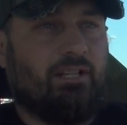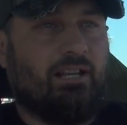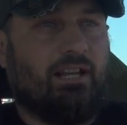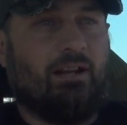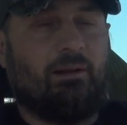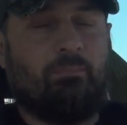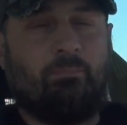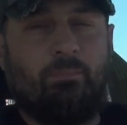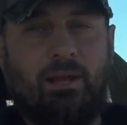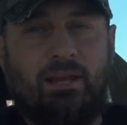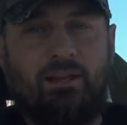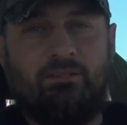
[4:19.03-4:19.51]

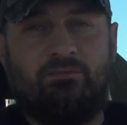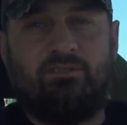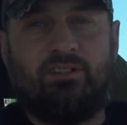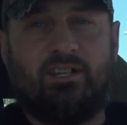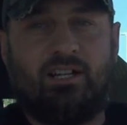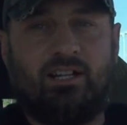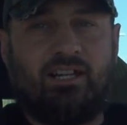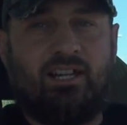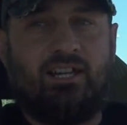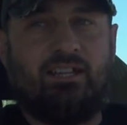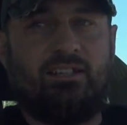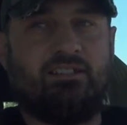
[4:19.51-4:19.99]
you got to pay for
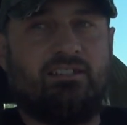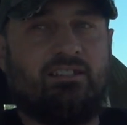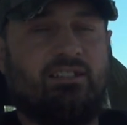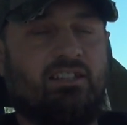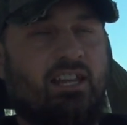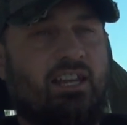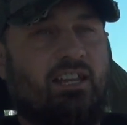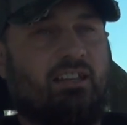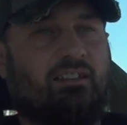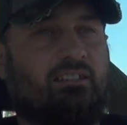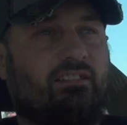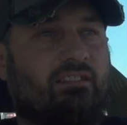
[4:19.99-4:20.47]
your kid's
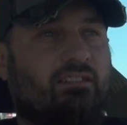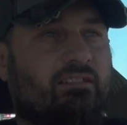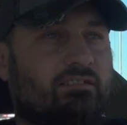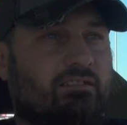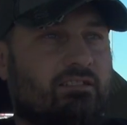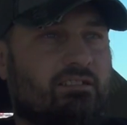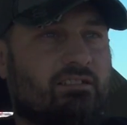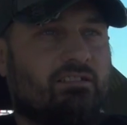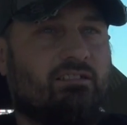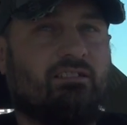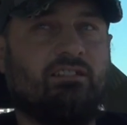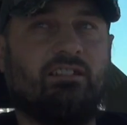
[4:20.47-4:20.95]
teeth,
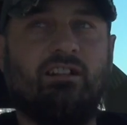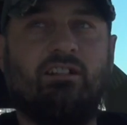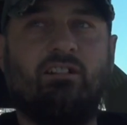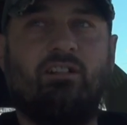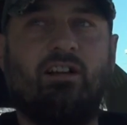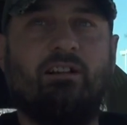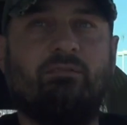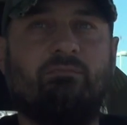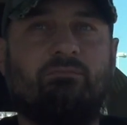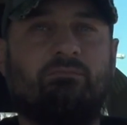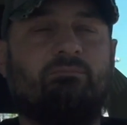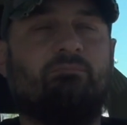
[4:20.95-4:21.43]
you
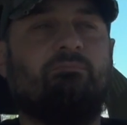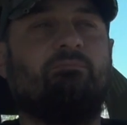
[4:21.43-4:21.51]
know,